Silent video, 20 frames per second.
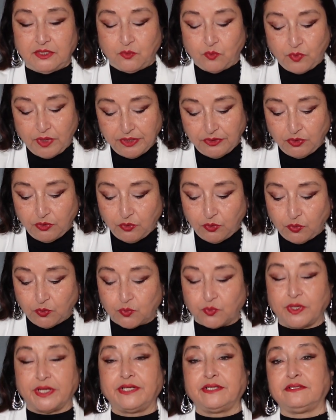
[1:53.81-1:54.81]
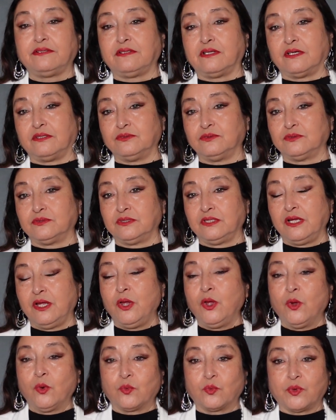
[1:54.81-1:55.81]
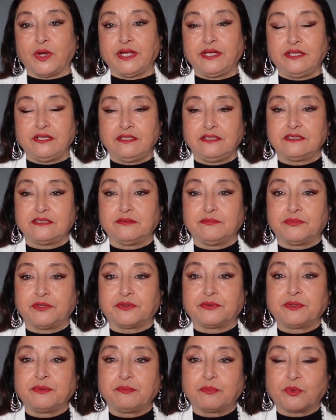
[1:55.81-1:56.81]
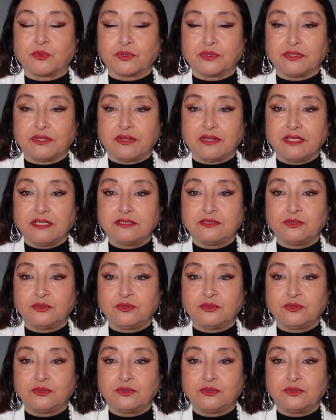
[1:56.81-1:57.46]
why do you write it down? Writing is a very important thing